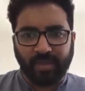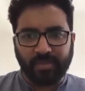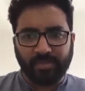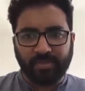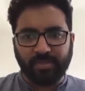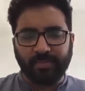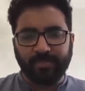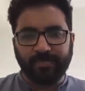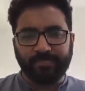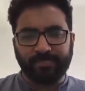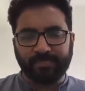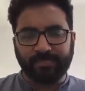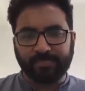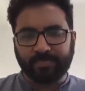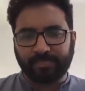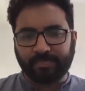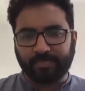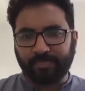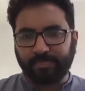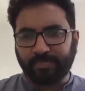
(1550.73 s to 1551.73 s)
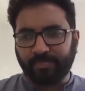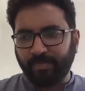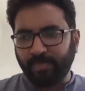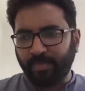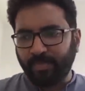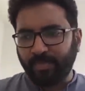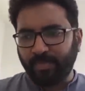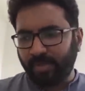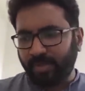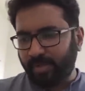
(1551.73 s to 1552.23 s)
So
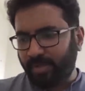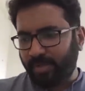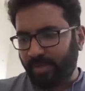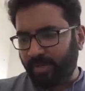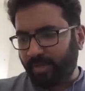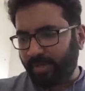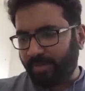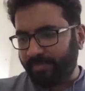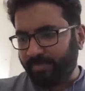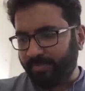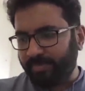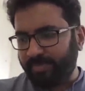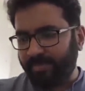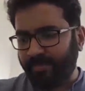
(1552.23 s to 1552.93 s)
um,